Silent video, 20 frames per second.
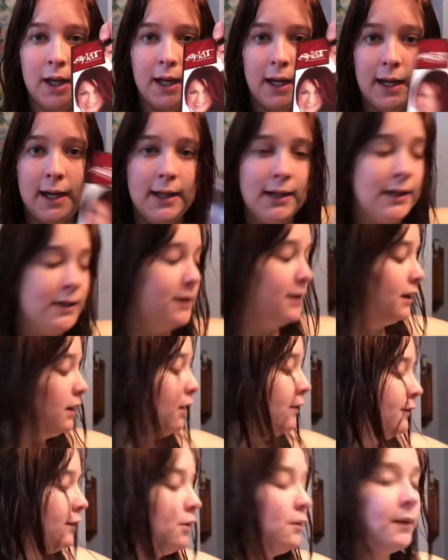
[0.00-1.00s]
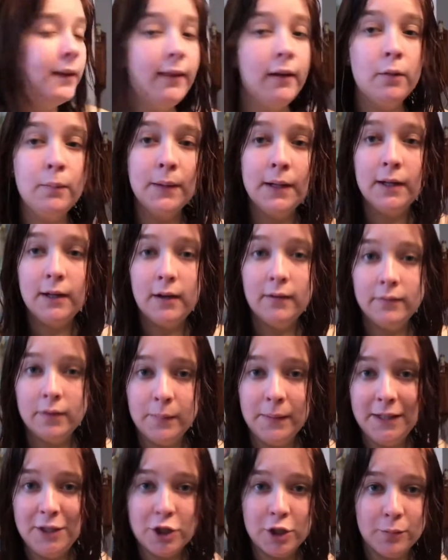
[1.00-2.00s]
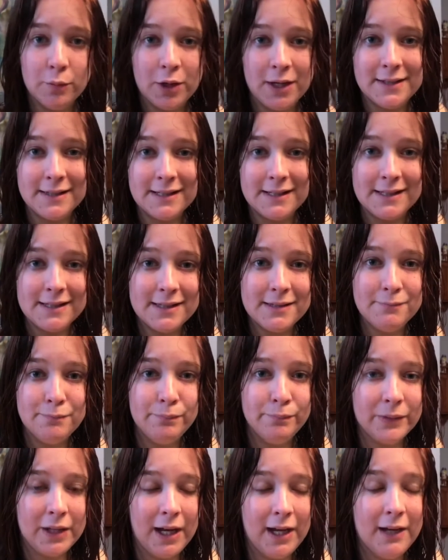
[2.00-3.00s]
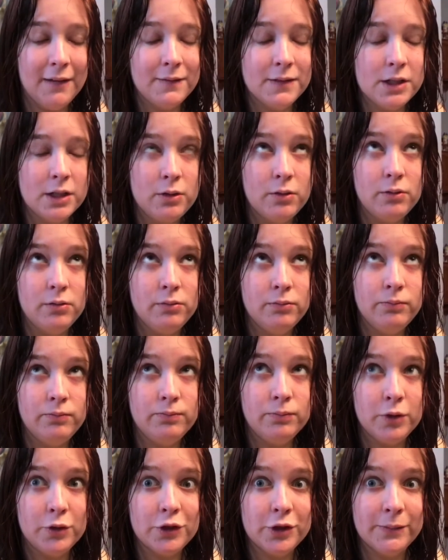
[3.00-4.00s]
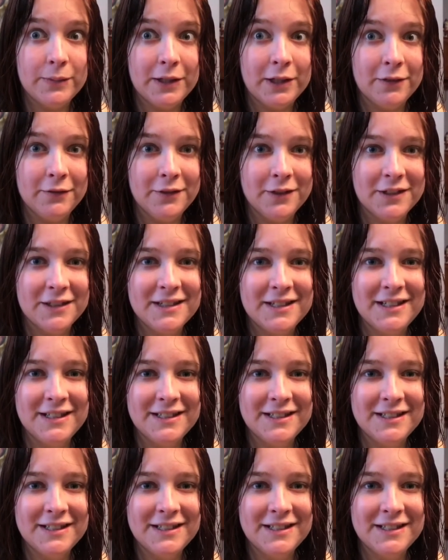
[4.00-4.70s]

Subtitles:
And I think I'll film a little bit of the bleaching process. I have to go blow dry my hair first.